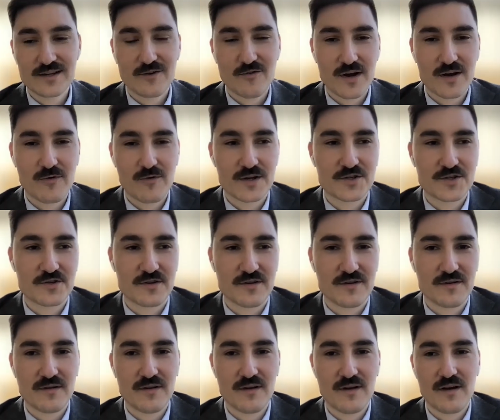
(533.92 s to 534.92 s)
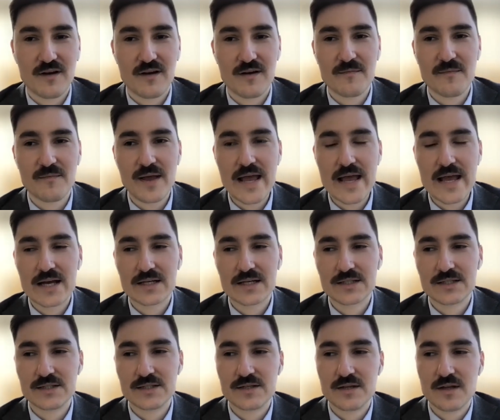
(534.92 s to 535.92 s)
a great question.
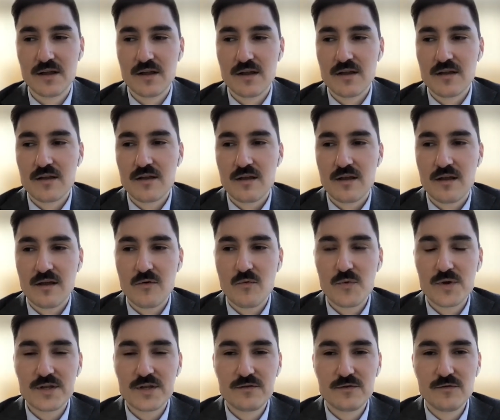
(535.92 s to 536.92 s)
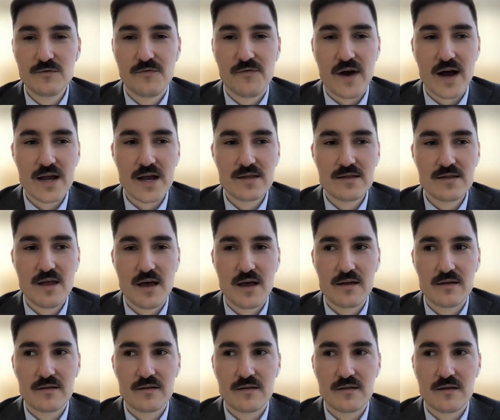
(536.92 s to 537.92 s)
And we do find
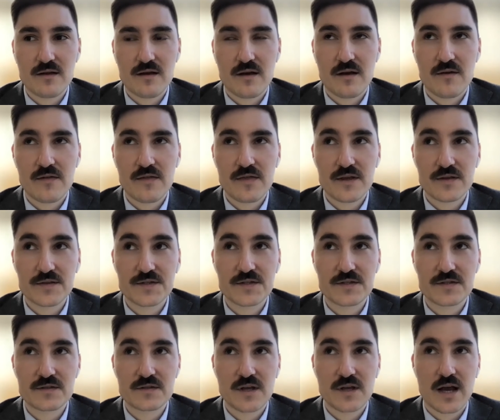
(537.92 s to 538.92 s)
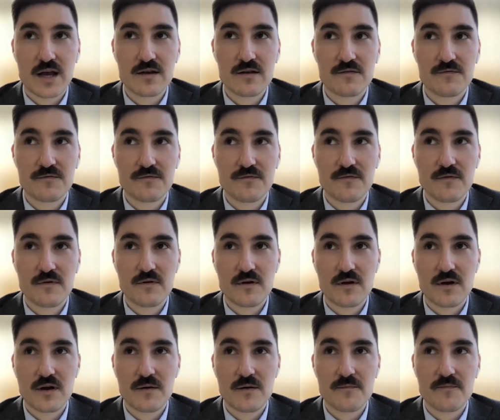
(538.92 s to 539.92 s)
that this kind of
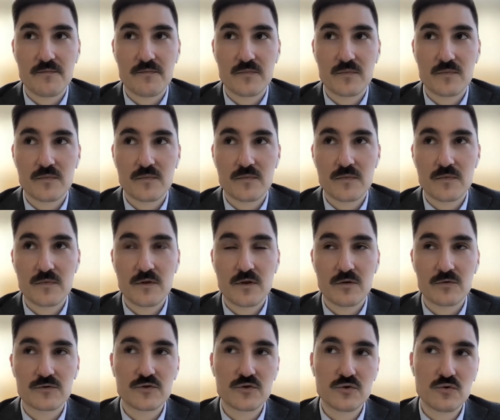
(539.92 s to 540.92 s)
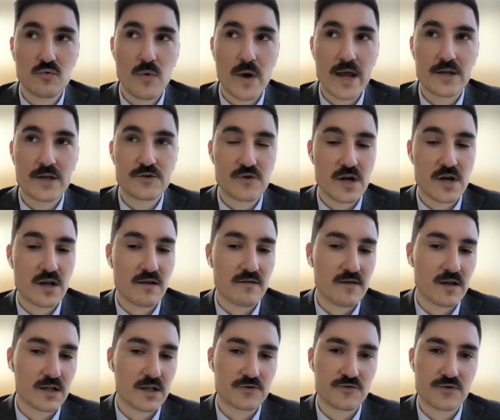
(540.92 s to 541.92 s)
you know, two-way trading
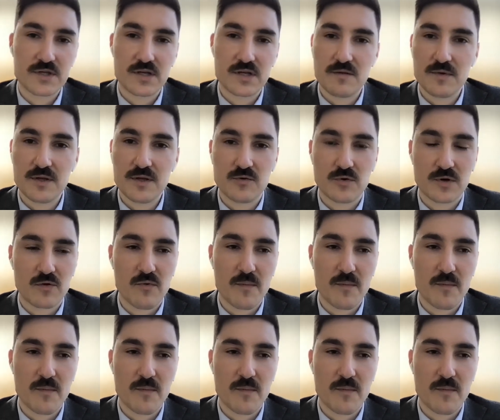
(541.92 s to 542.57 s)
of electricity between